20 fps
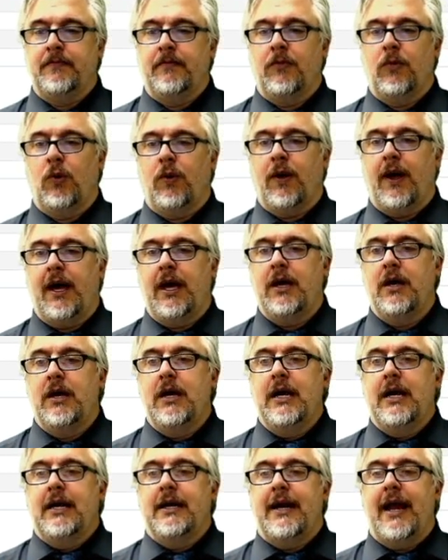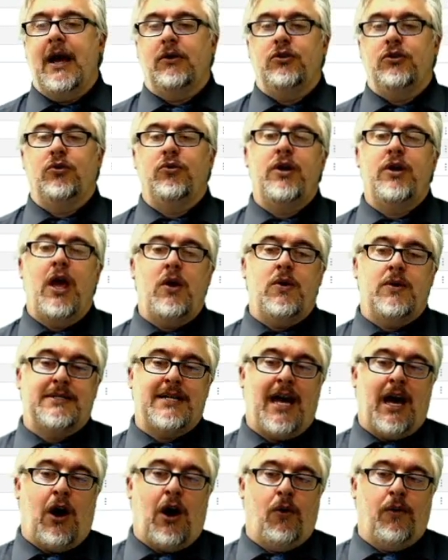Okay. Now you'll notice
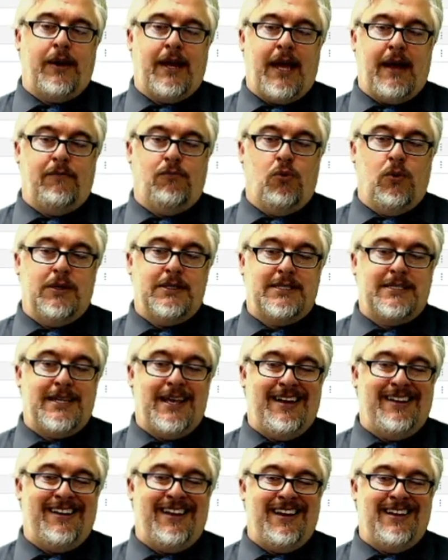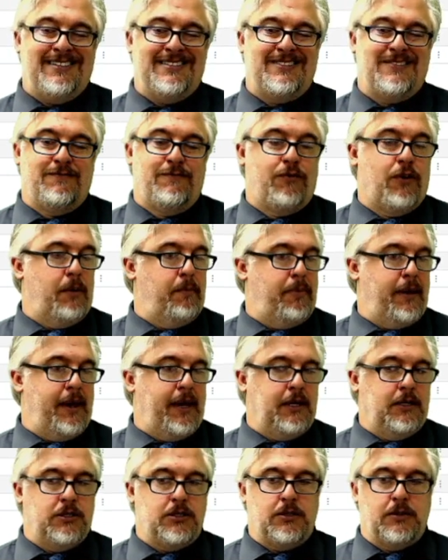I already have one set as front
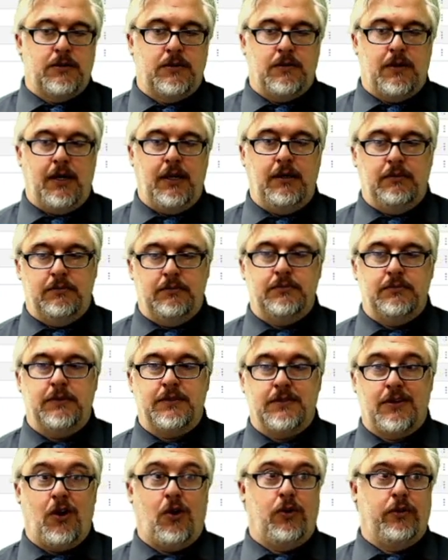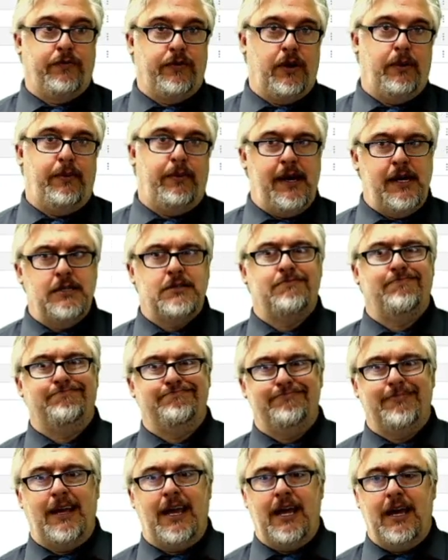page, right? It's called front page
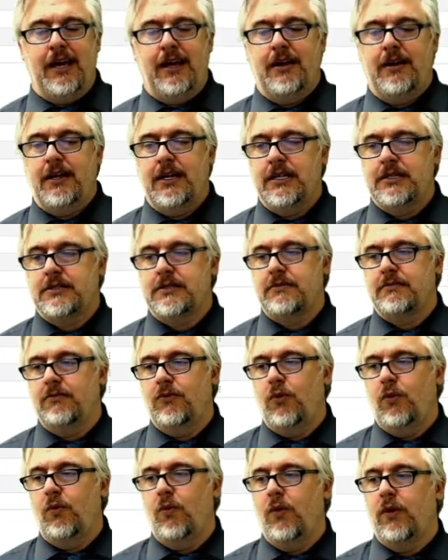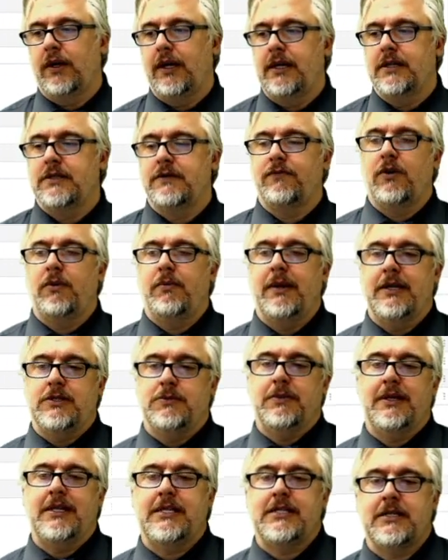and it's working as a front page.
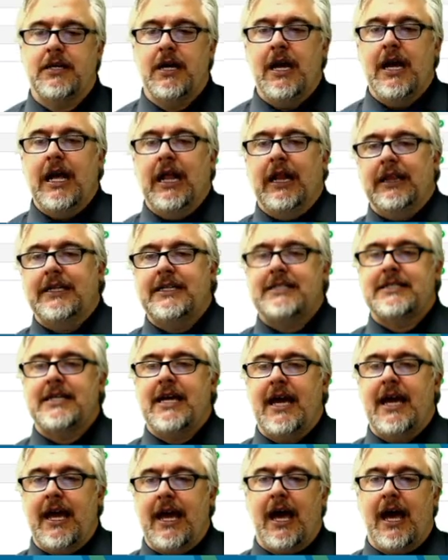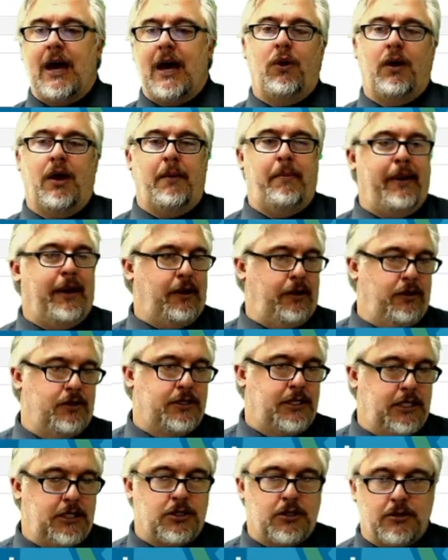But let's say I want about your
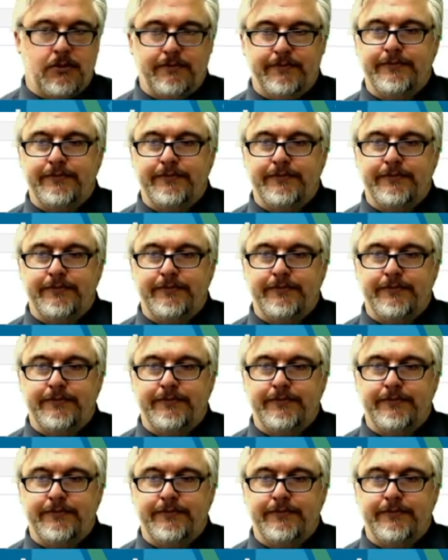teacher